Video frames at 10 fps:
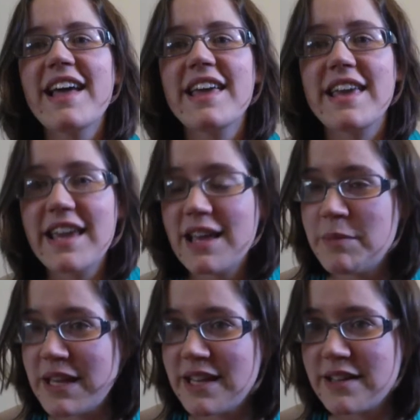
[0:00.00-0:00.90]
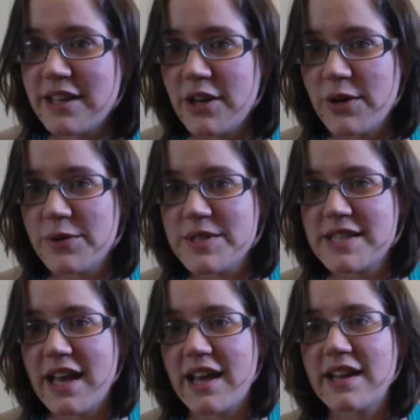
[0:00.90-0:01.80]
he immediately
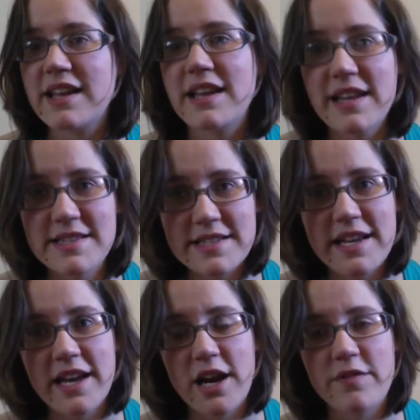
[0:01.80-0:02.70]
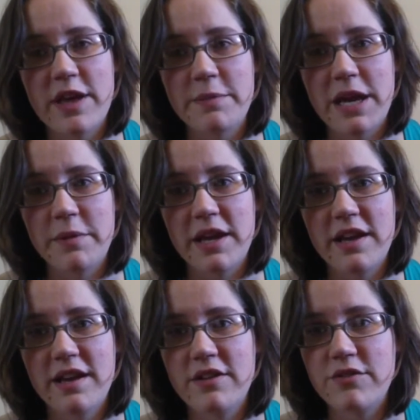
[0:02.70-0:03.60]
knows that he needs to take care of that
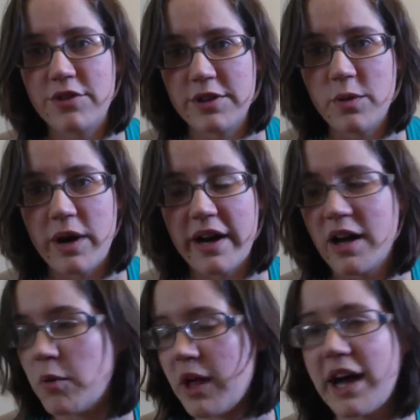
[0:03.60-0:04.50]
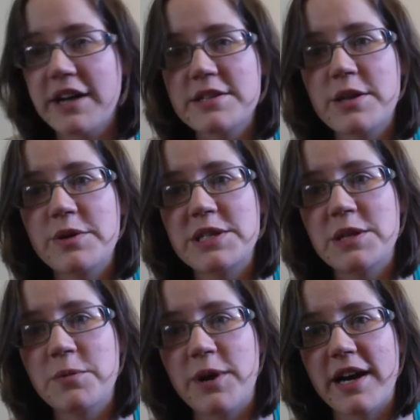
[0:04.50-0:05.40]
baby for a little while I just go
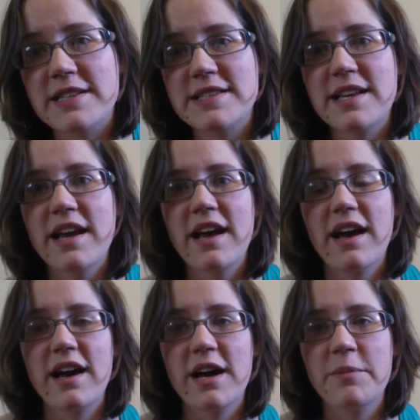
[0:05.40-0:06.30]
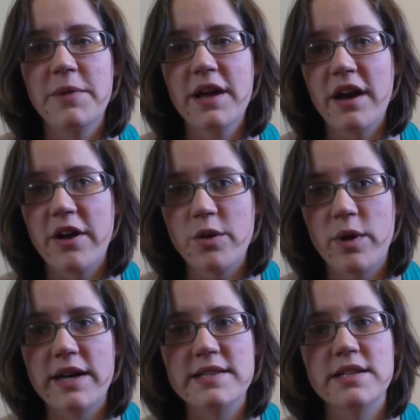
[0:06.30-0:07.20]
decompress.
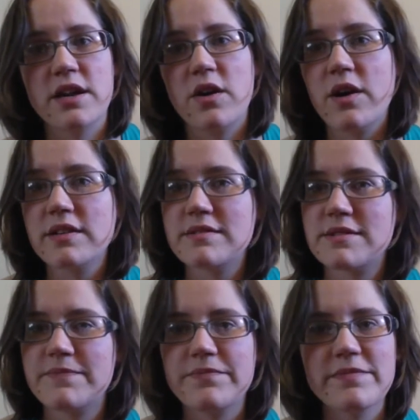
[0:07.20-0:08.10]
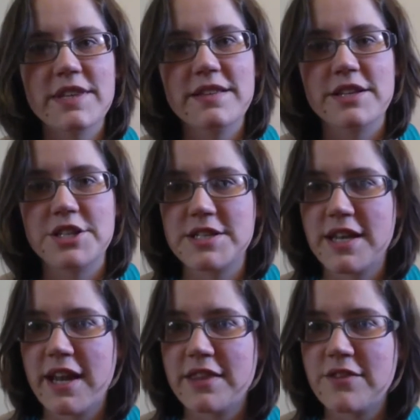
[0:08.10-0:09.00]
Otherwise, the shit's
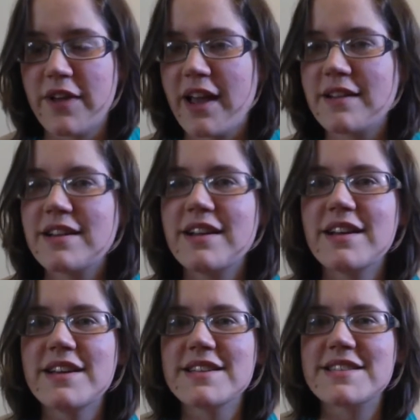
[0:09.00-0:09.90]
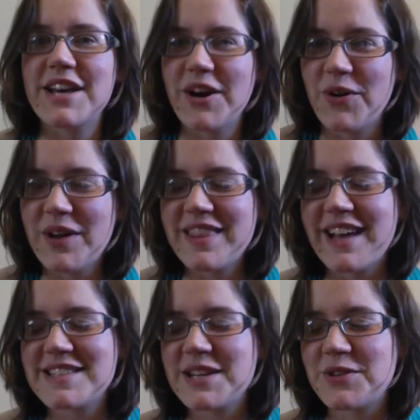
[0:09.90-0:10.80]
gonna hit the fan. So
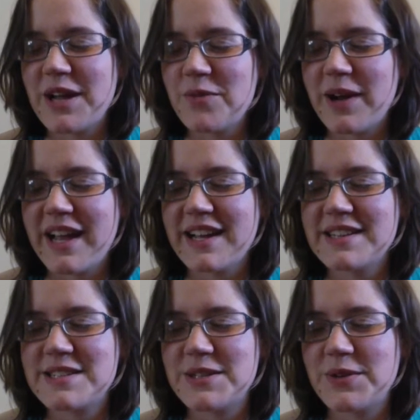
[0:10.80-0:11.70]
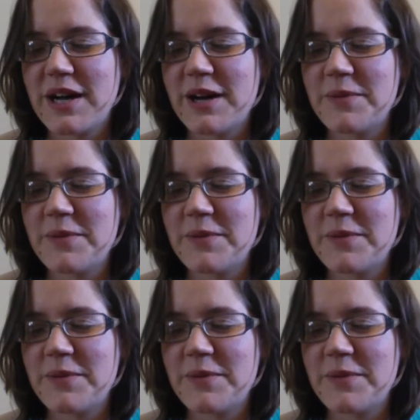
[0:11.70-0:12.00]
that's a great way to